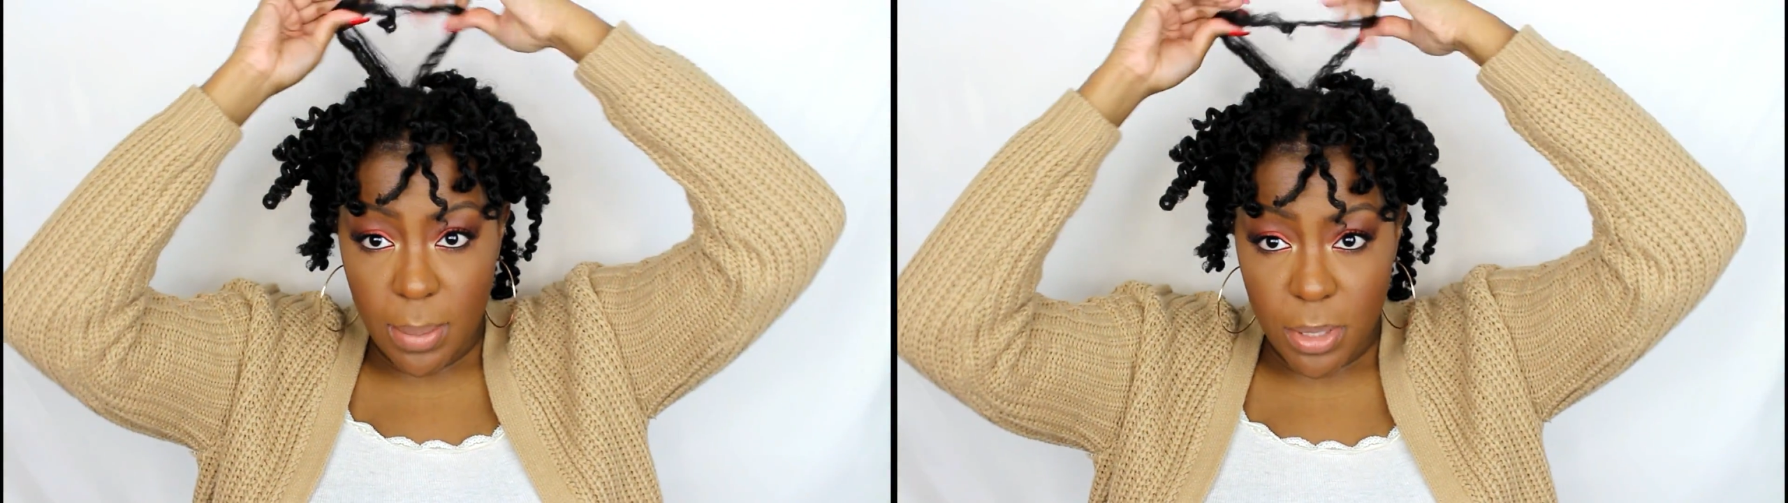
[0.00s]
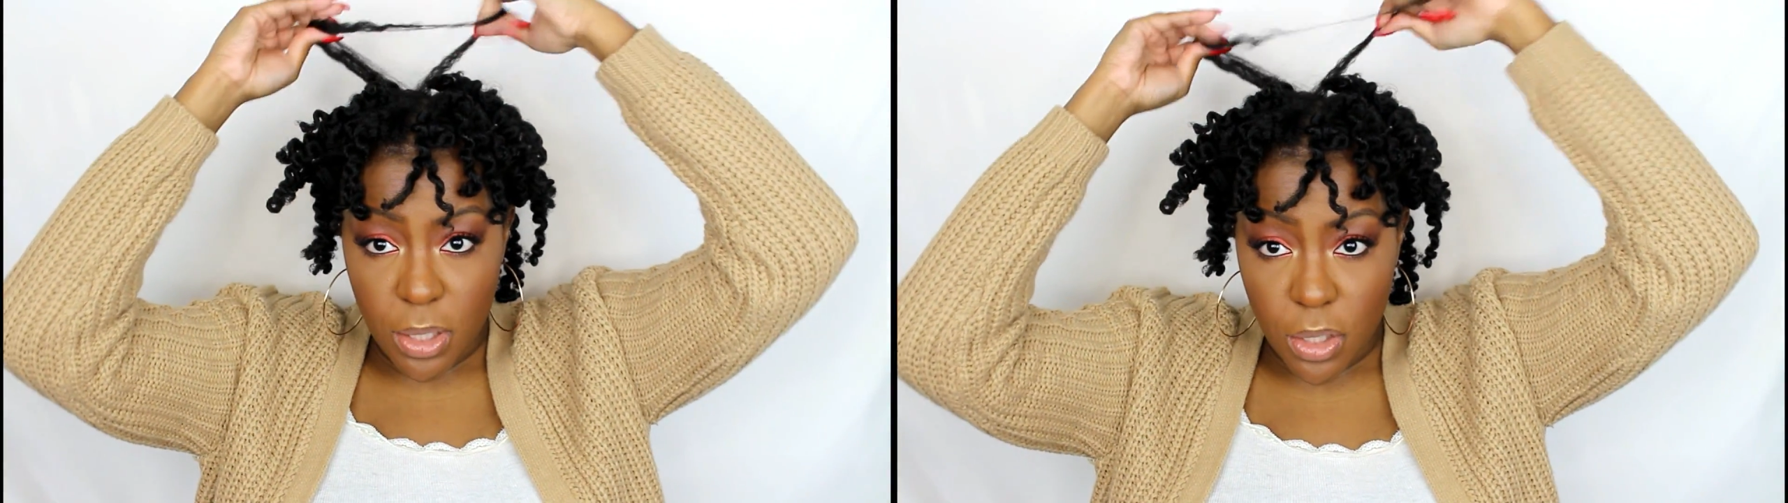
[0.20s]

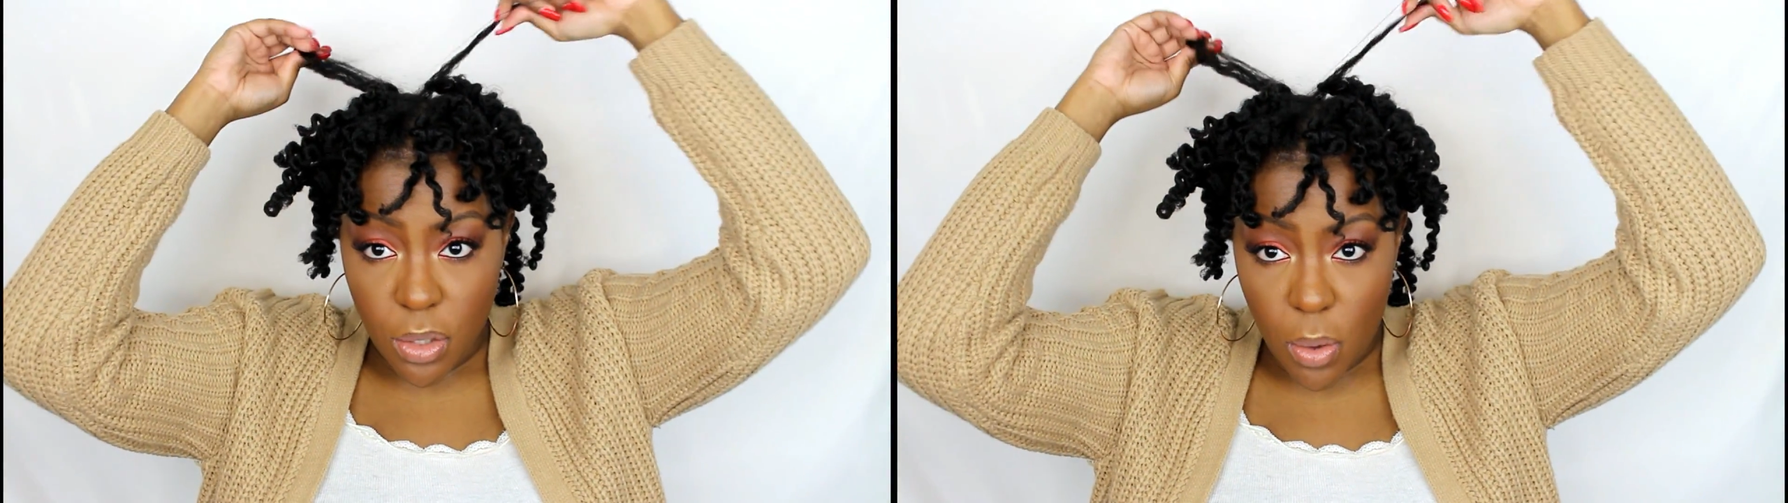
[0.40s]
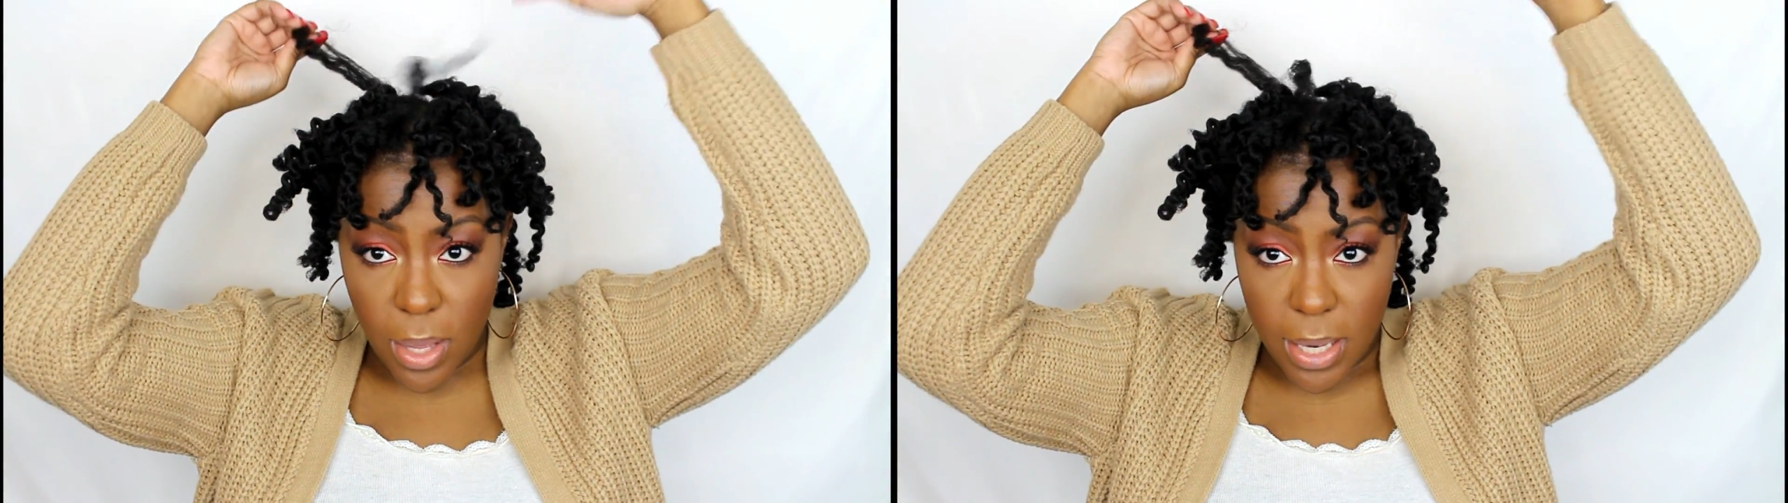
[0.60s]
I'm just gonna
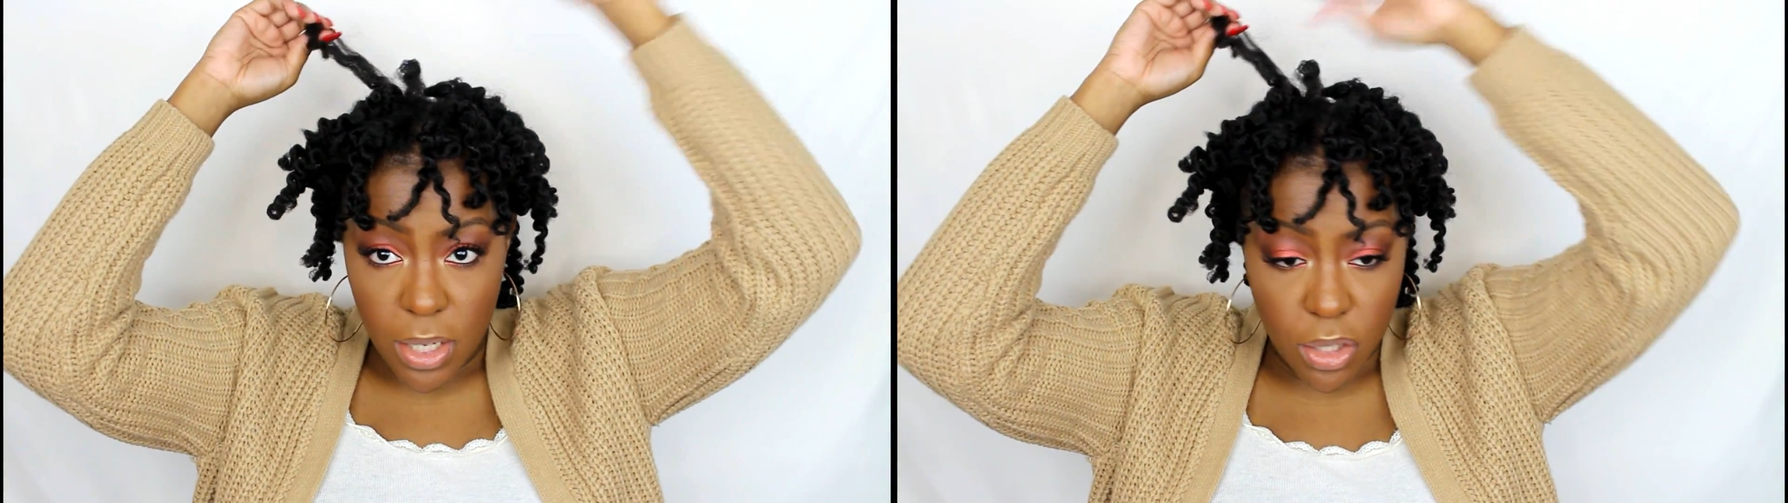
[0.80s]
go ahead and